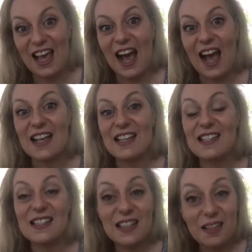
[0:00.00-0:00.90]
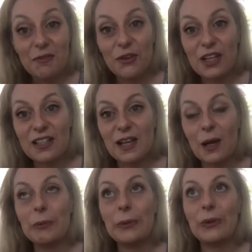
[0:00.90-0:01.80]
I see, for
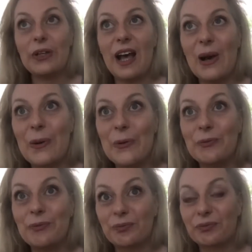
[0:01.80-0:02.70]
example, now